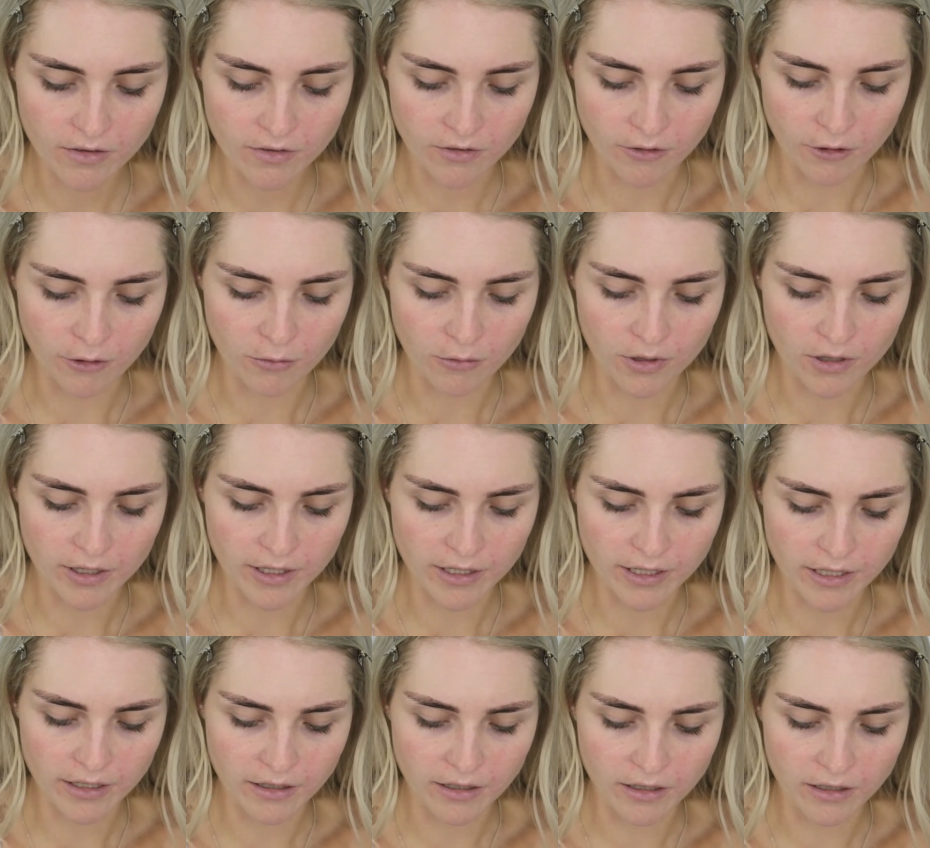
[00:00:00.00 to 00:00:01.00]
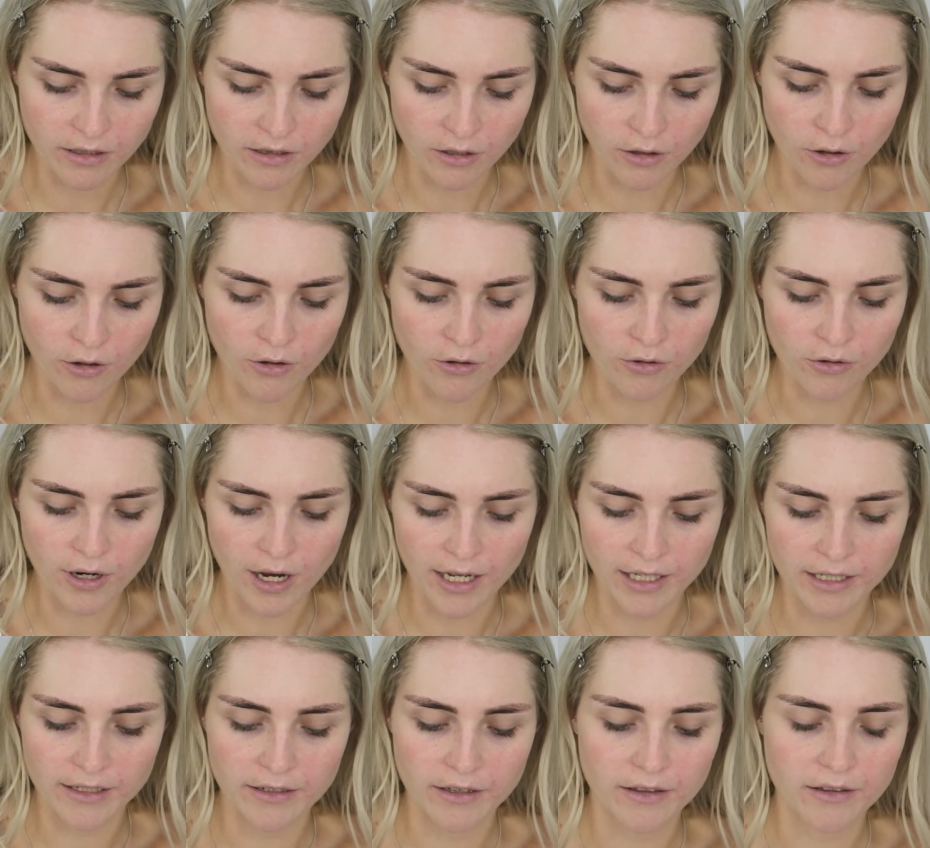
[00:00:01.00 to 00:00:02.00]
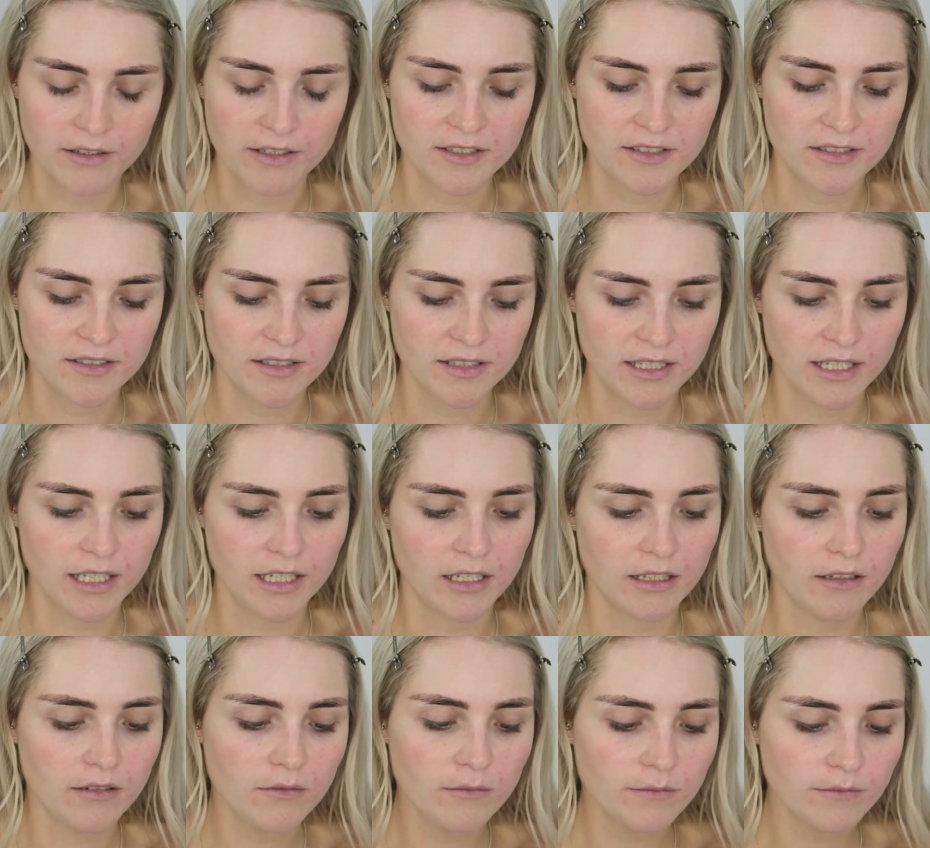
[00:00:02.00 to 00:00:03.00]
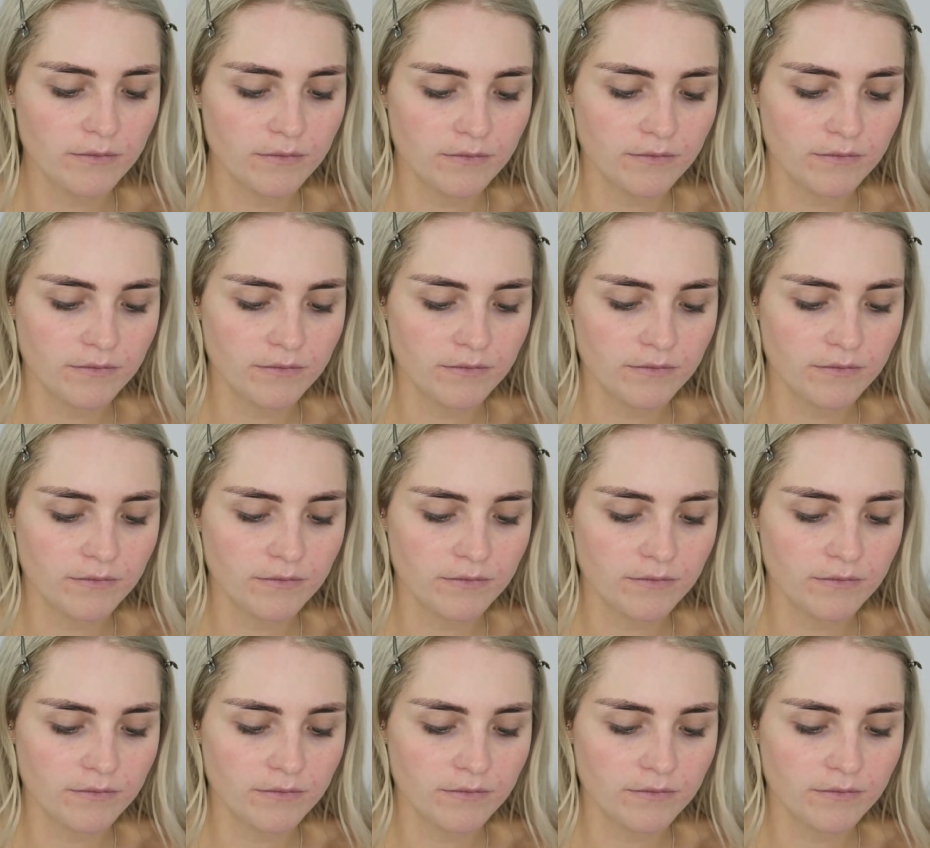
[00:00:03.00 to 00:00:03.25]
So we want to glow under the skin.